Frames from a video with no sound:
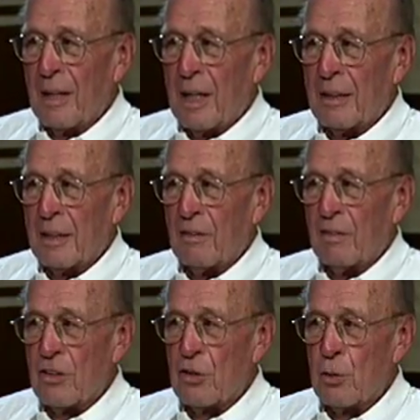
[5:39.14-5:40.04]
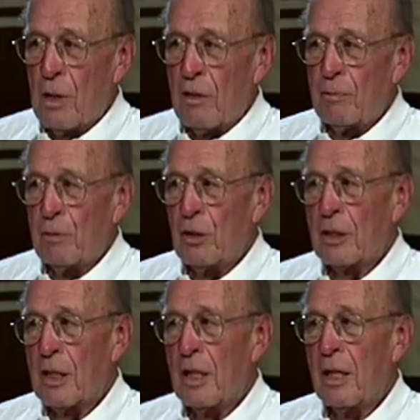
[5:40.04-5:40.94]
and give us 12 more
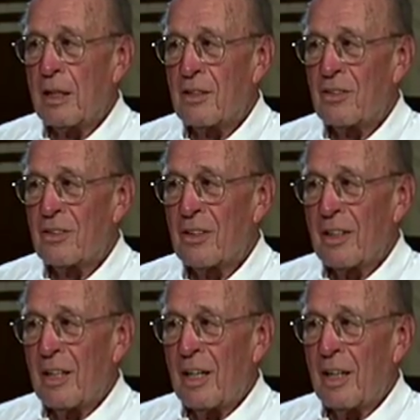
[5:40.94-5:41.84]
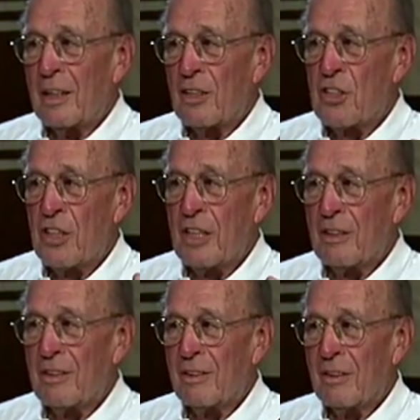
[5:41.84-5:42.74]
cards on a
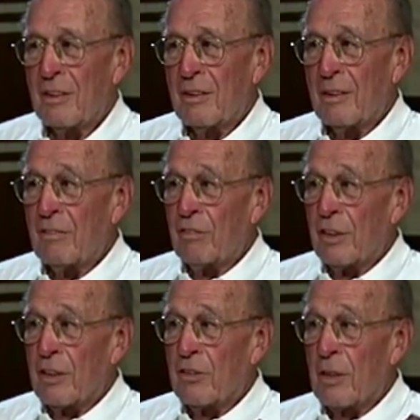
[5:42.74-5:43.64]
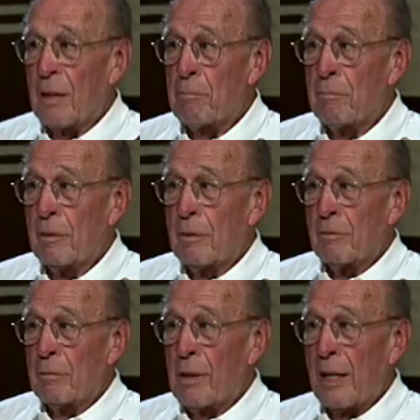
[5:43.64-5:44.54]
sheet for the same
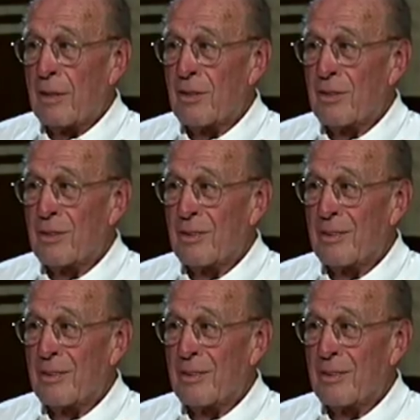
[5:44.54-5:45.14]
price.